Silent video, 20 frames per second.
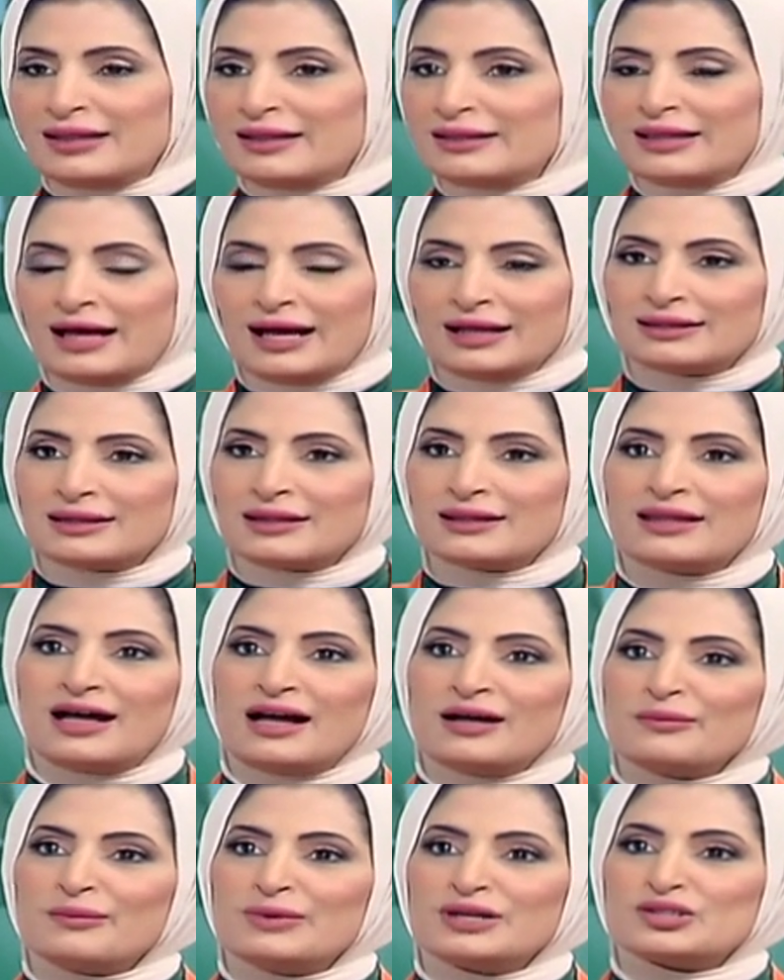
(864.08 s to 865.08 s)

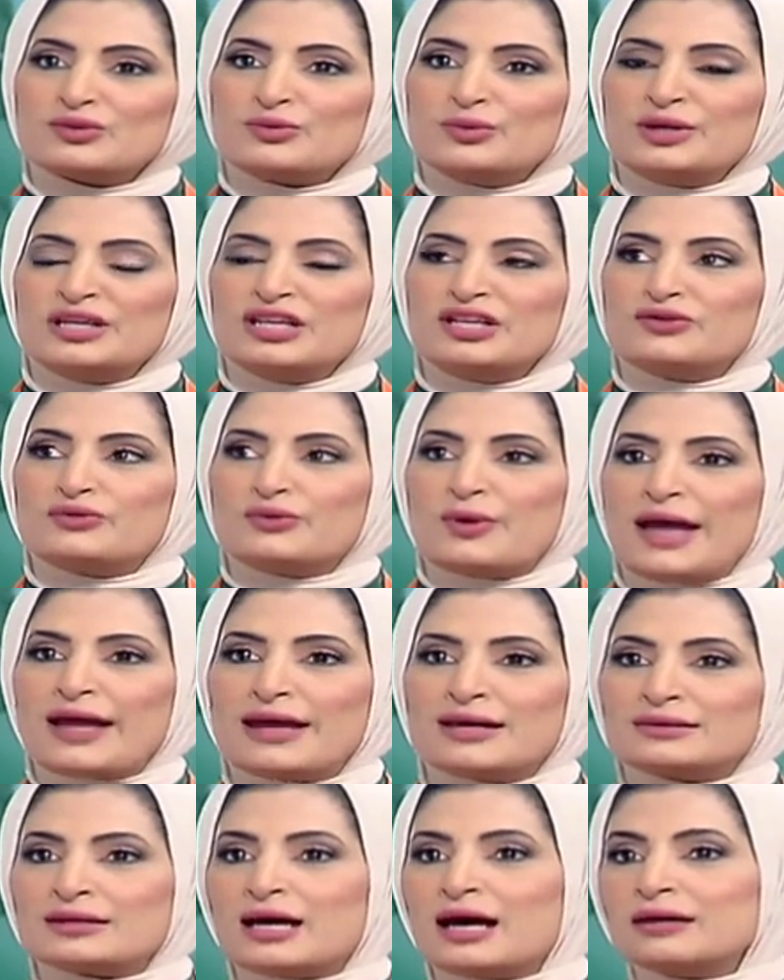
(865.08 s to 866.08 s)
That must be
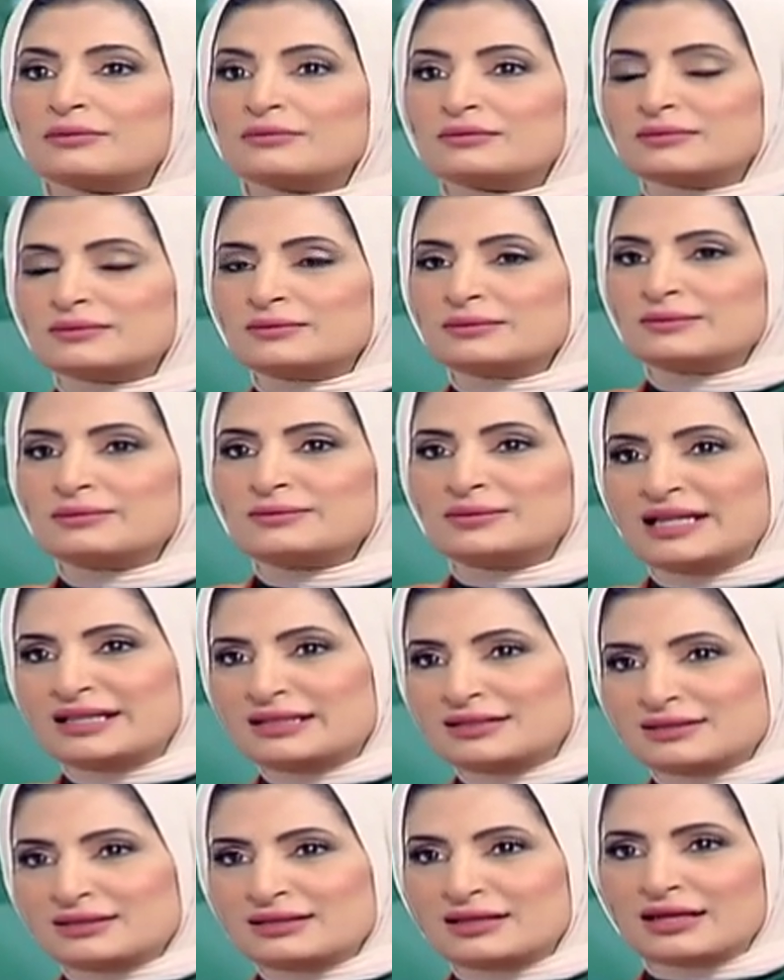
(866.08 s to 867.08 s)
great. And
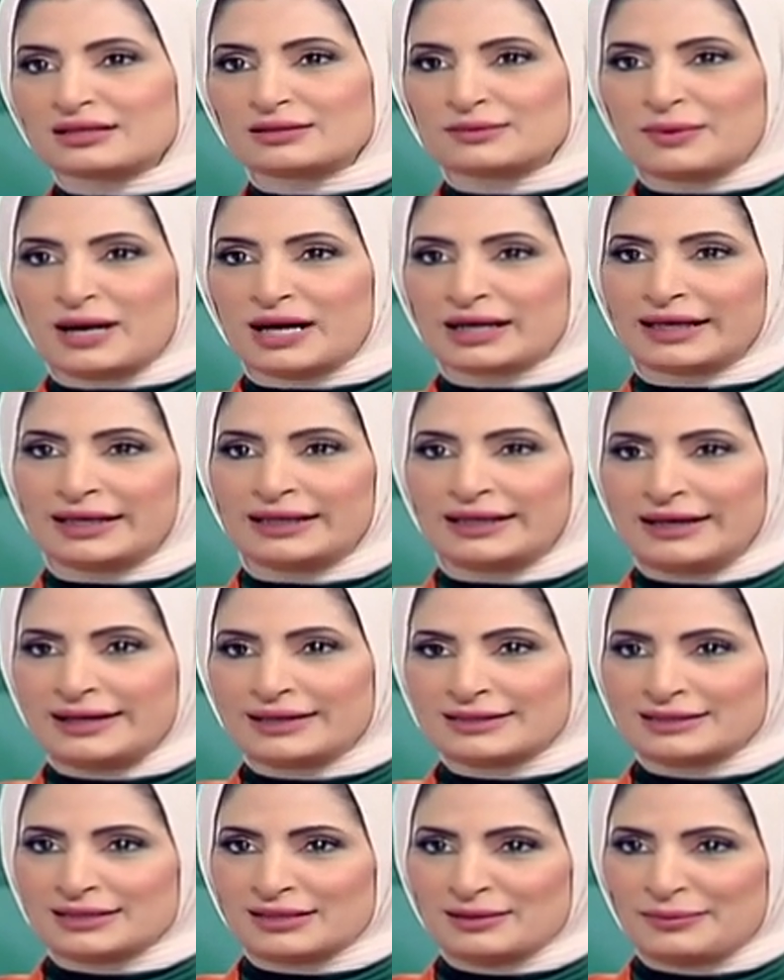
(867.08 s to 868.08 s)
let's get back a
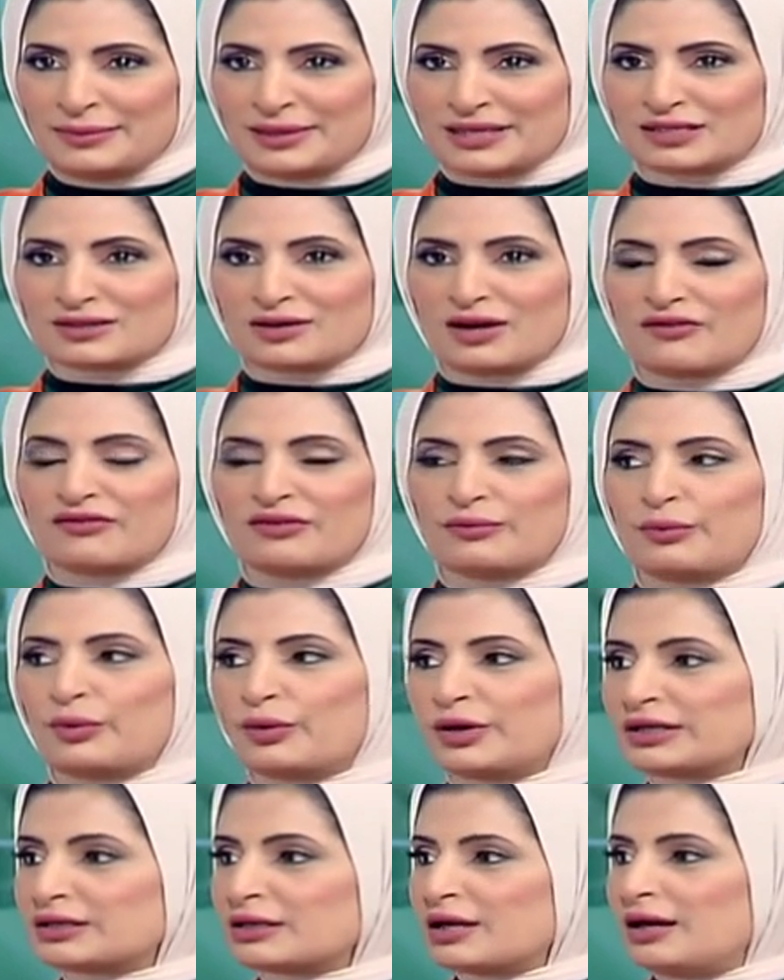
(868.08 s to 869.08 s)
little bit of a
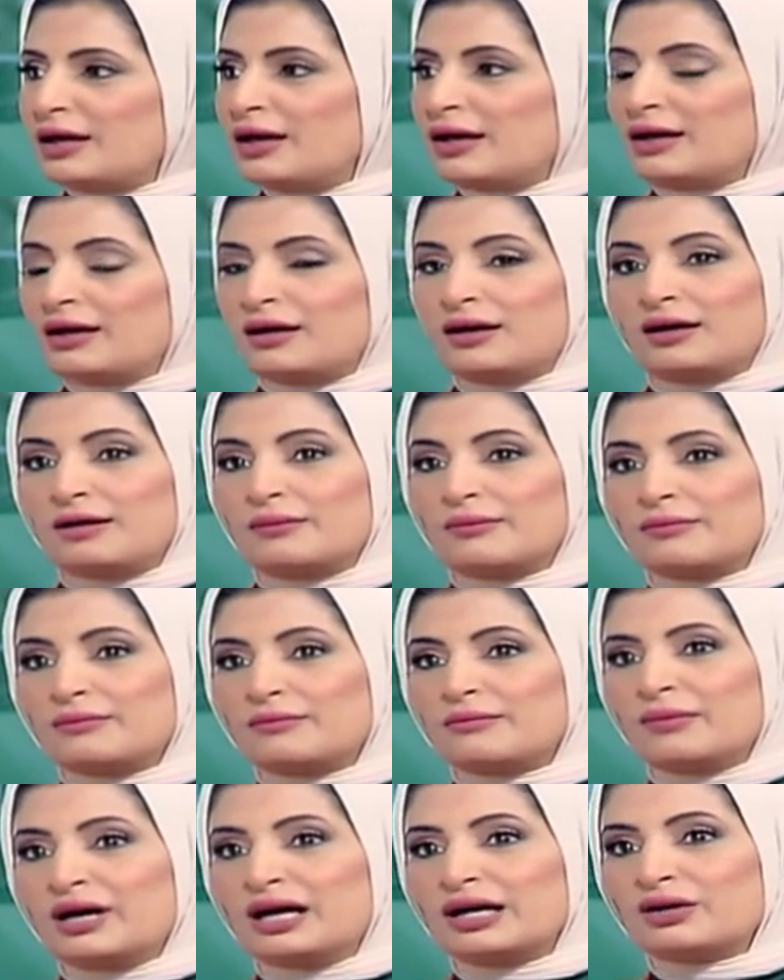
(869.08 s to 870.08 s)
point.
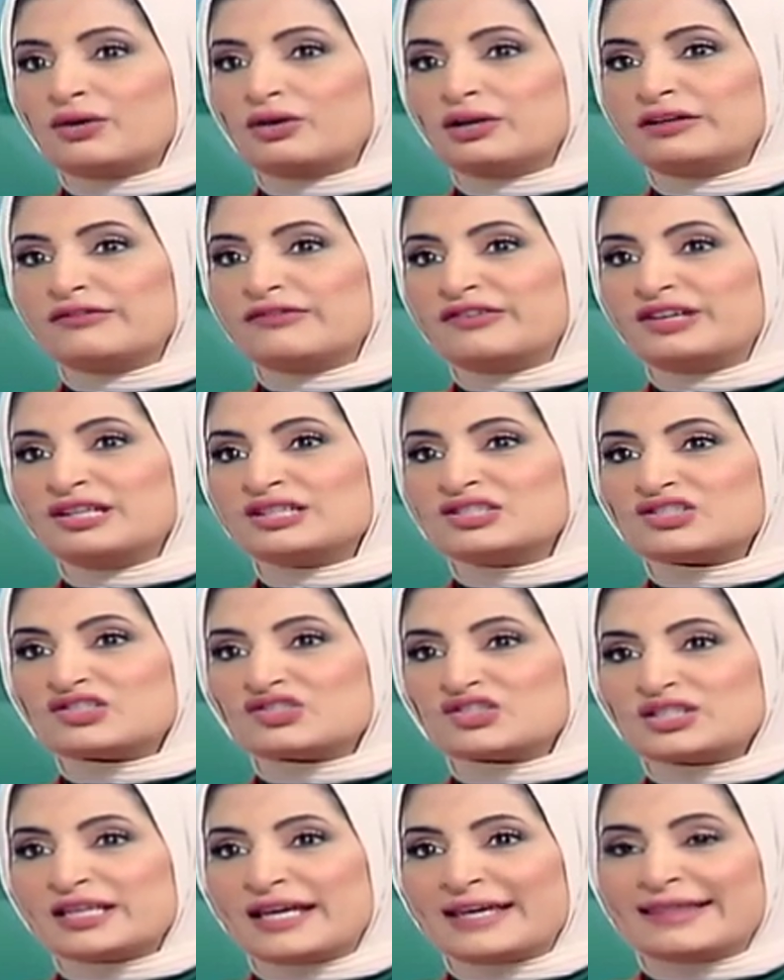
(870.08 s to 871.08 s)
My colleague Farid
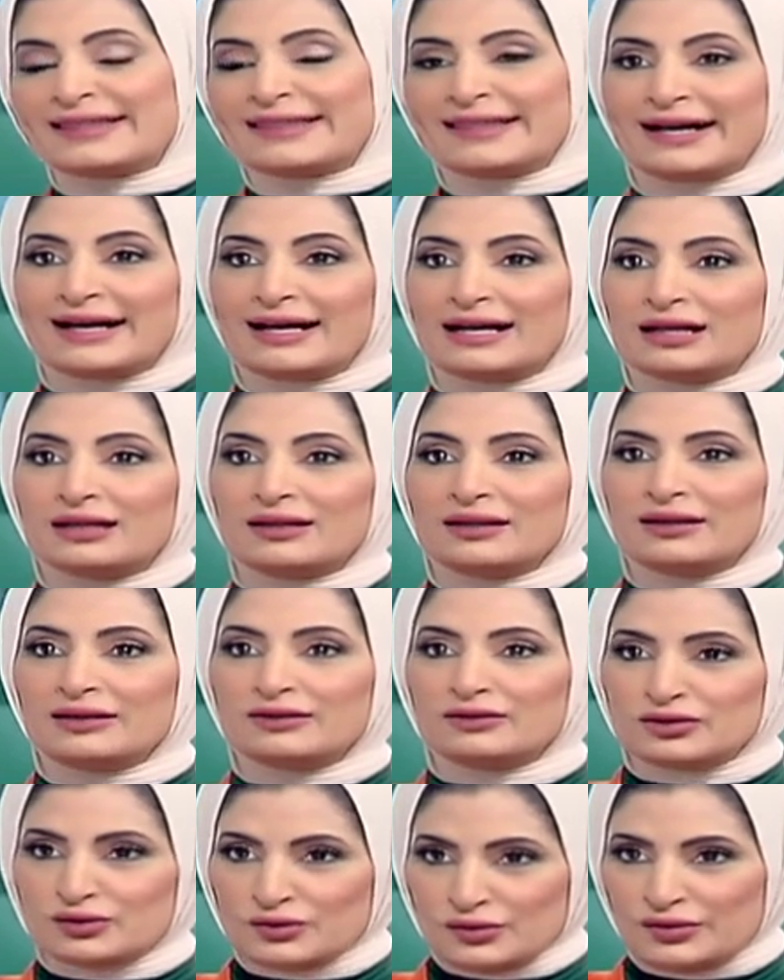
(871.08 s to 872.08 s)
just said that
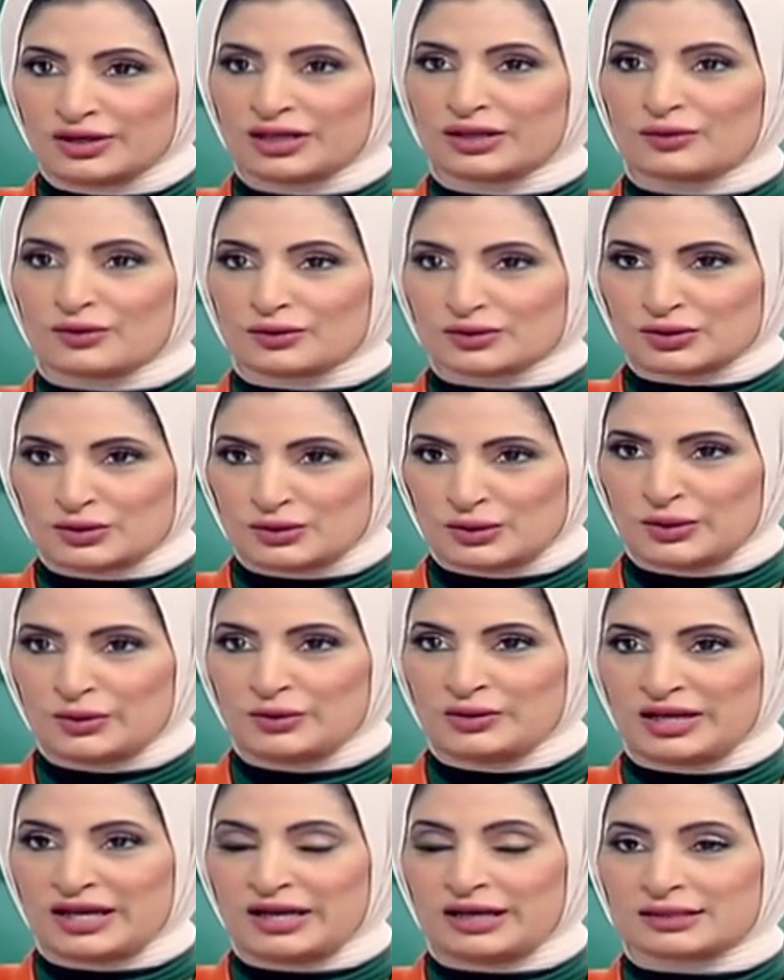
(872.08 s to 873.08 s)
during those 2
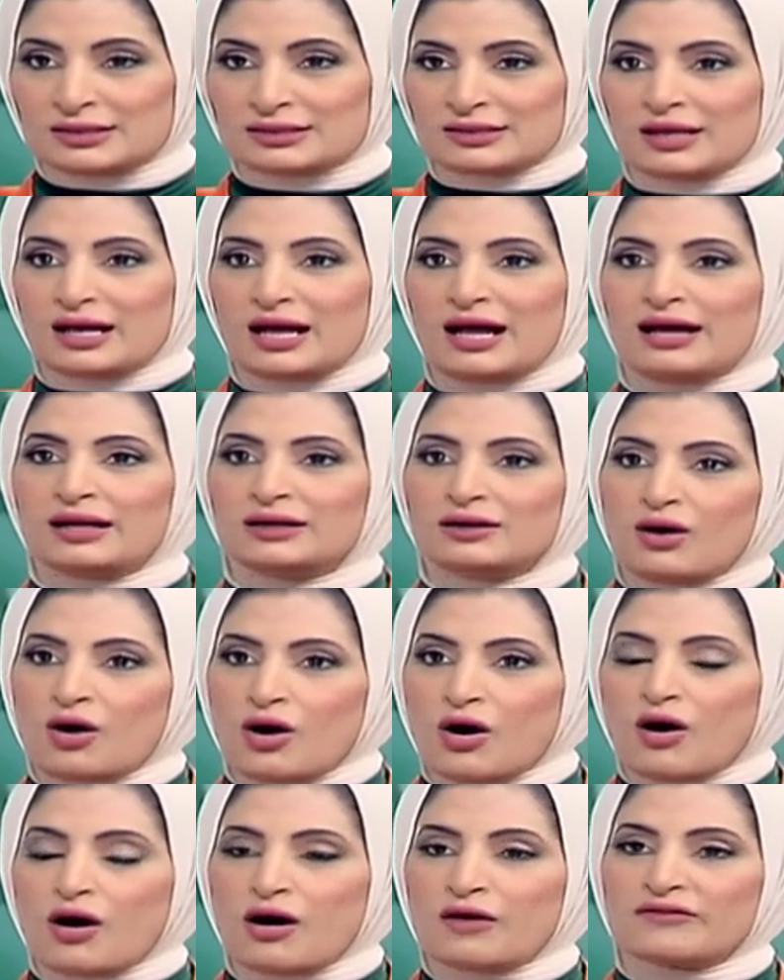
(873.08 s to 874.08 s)
years, a
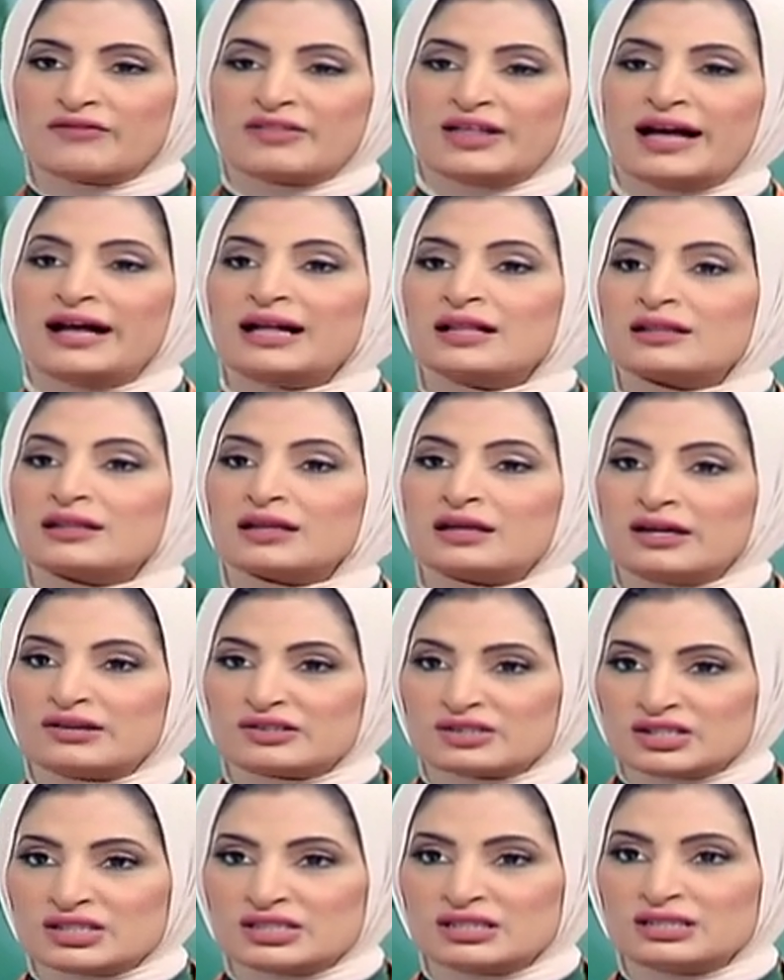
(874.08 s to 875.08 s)
lot of the healthcare
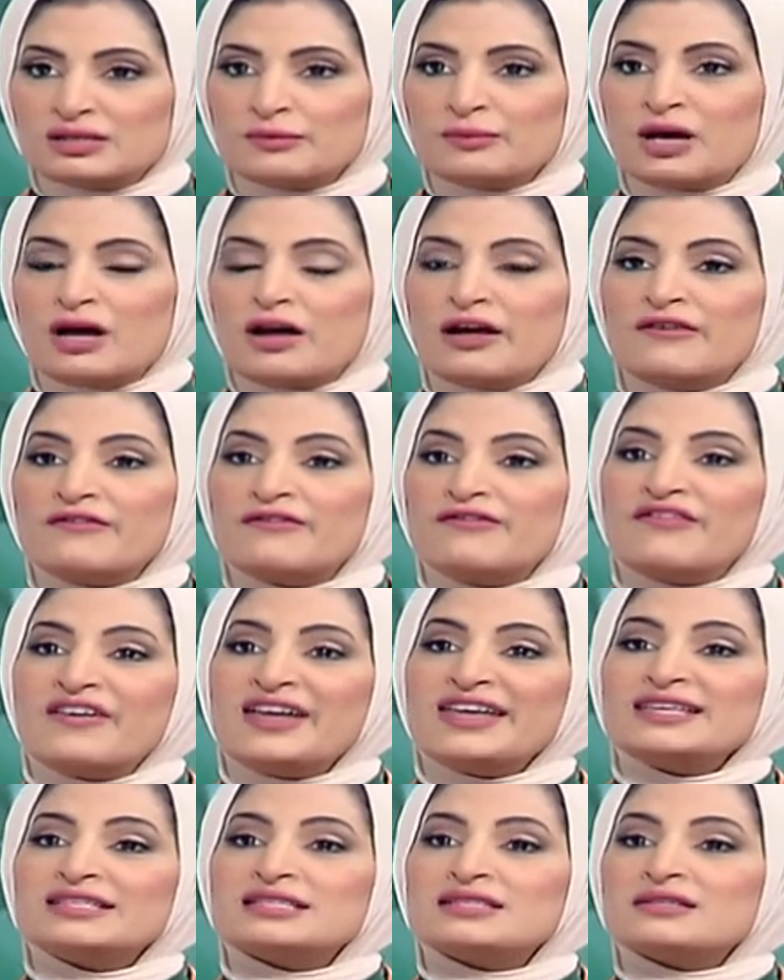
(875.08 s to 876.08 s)
system
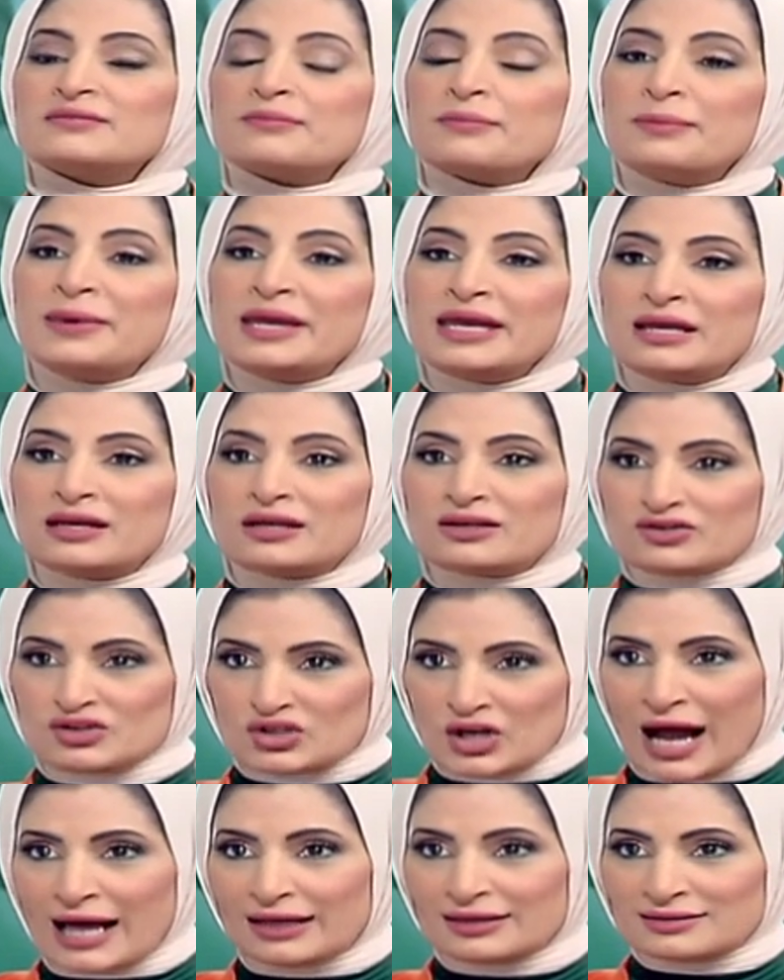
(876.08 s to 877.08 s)
faced big
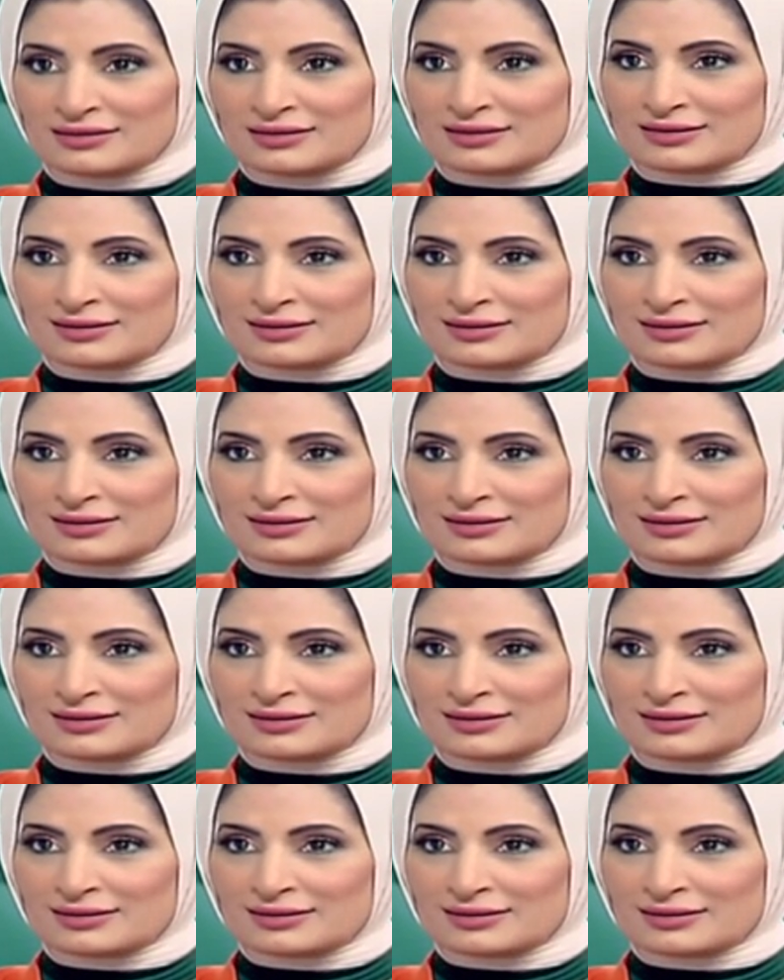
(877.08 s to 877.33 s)
challenges.